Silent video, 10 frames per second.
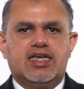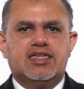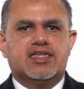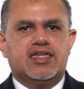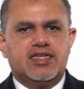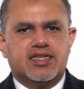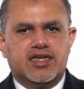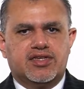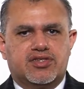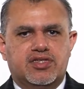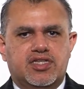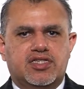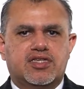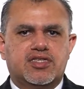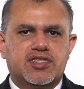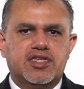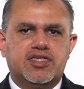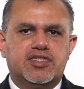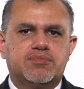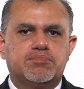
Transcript: is an indication that the disease